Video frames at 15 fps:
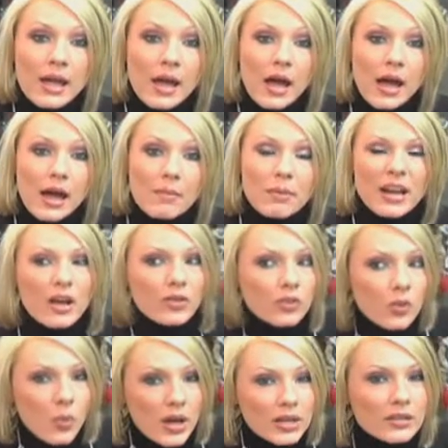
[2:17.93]
But I
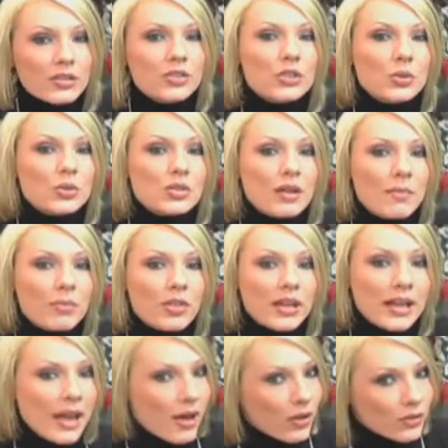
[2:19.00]
also wanted to do
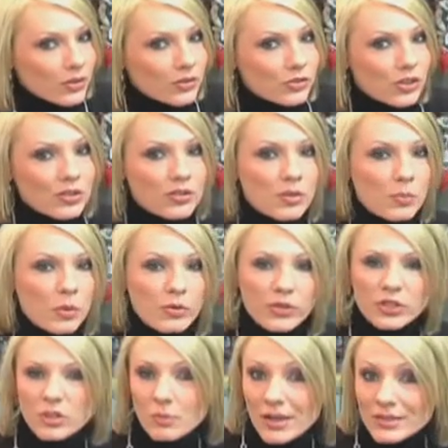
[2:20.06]
something else just to prove
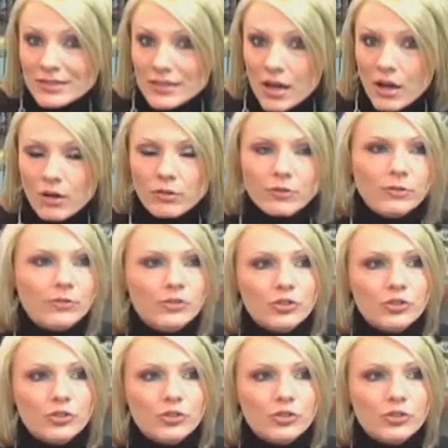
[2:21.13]
it to myself,